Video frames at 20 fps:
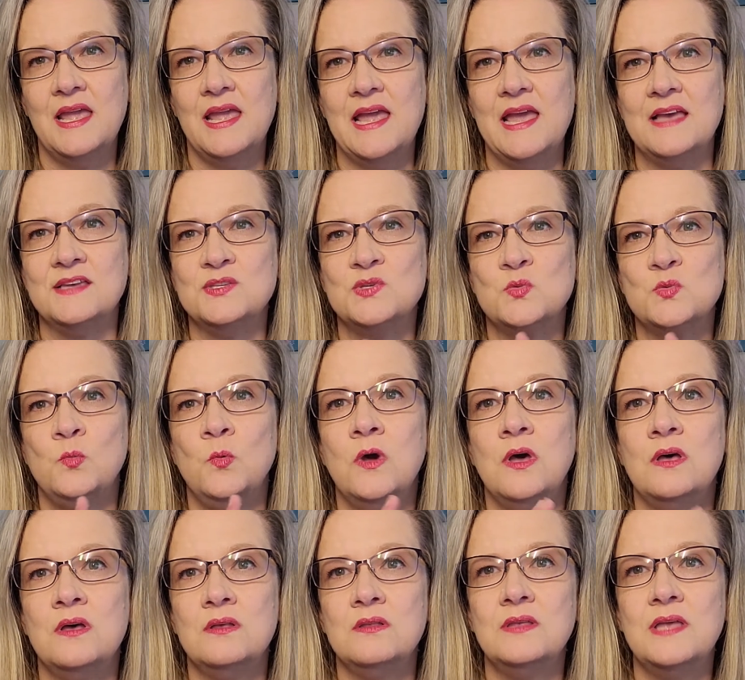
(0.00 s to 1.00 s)
as
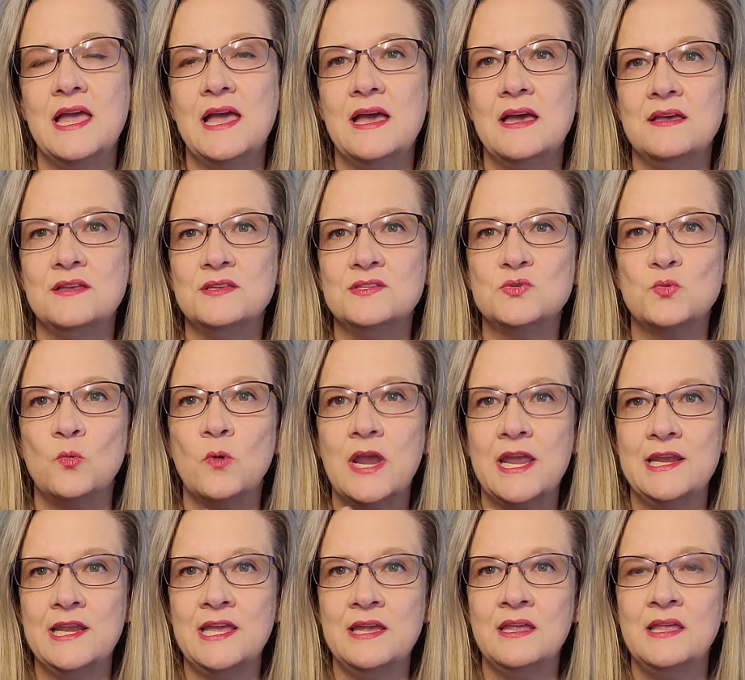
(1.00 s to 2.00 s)
well as
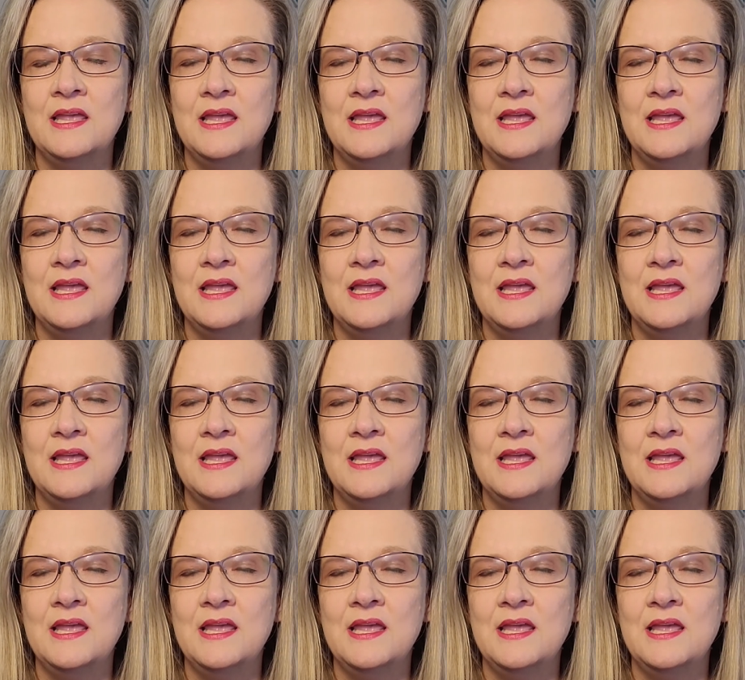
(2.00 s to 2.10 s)
writing.